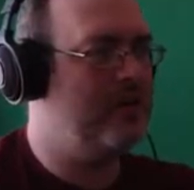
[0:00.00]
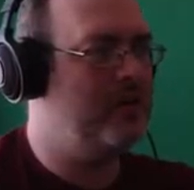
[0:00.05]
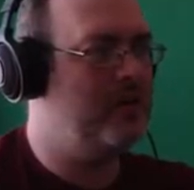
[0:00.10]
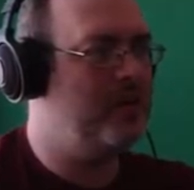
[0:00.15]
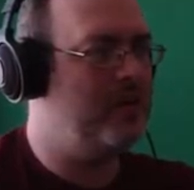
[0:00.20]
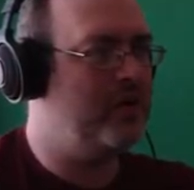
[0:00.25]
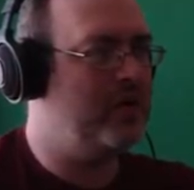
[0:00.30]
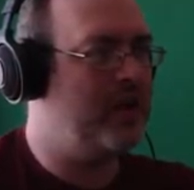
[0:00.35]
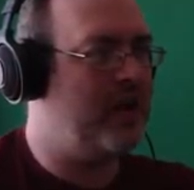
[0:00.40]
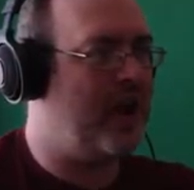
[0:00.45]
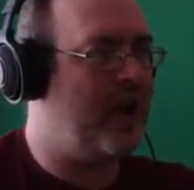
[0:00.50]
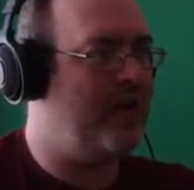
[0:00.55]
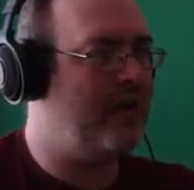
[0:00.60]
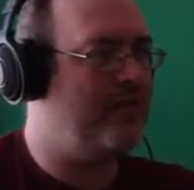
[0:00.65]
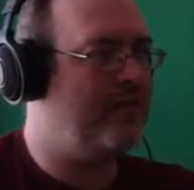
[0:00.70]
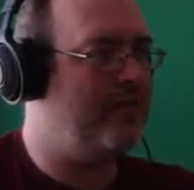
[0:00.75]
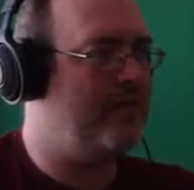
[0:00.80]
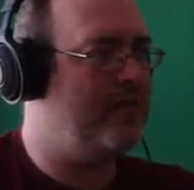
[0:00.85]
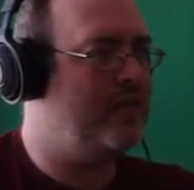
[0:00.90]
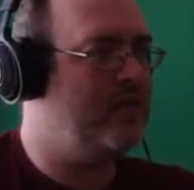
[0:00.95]
You really
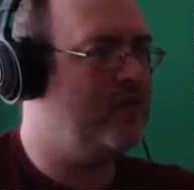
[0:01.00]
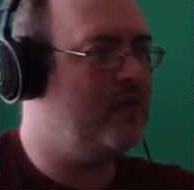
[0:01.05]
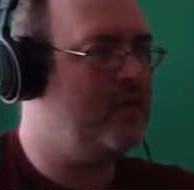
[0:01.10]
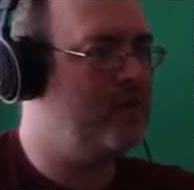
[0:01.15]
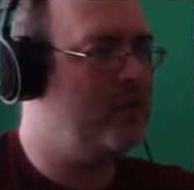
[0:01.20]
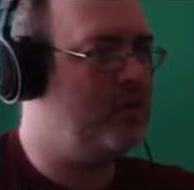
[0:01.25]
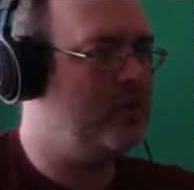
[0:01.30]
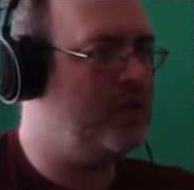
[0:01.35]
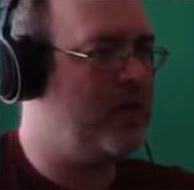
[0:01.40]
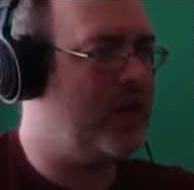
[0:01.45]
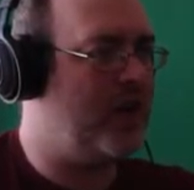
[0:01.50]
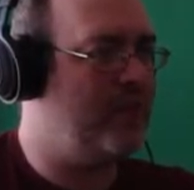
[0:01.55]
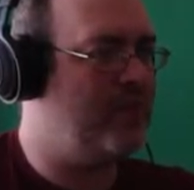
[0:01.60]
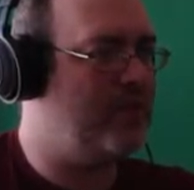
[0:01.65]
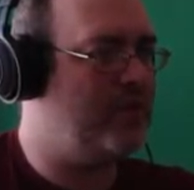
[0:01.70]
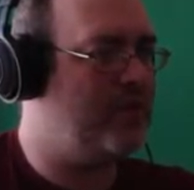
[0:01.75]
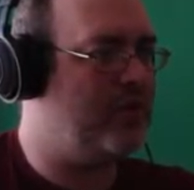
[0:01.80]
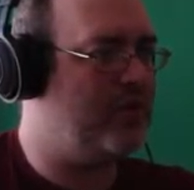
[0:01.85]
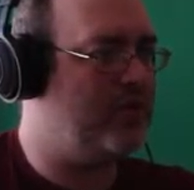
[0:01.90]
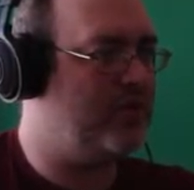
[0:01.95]
have no time
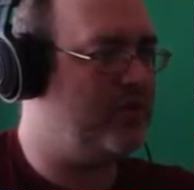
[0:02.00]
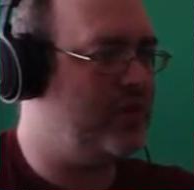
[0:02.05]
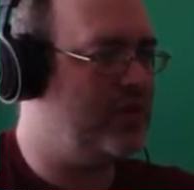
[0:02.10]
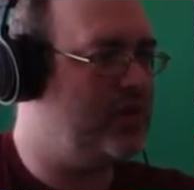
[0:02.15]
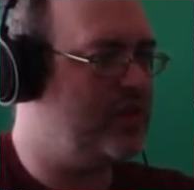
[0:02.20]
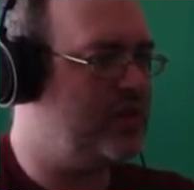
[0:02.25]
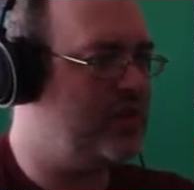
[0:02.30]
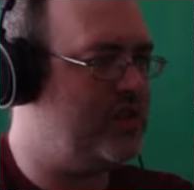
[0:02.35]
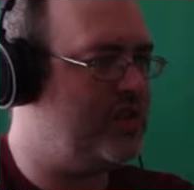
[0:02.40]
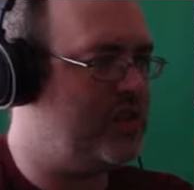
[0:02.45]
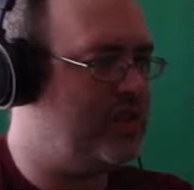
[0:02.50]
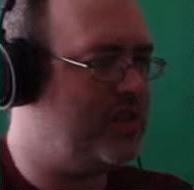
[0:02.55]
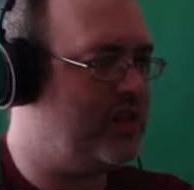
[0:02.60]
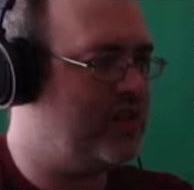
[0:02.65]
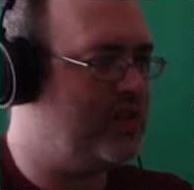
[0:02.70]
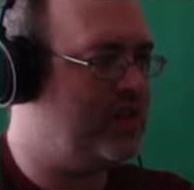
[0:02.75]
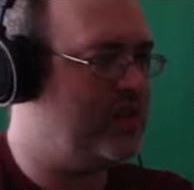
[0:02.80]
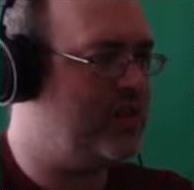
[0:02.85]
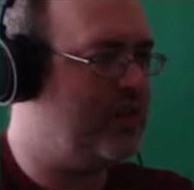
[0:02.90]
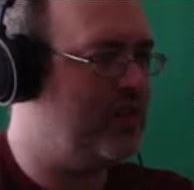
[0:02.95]
at all to reach these
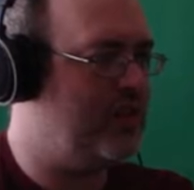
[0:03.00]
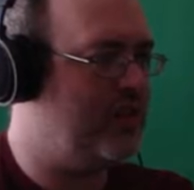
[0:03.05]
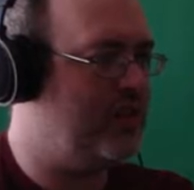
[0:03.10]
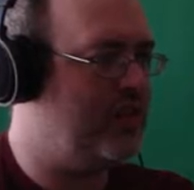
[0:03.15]
things.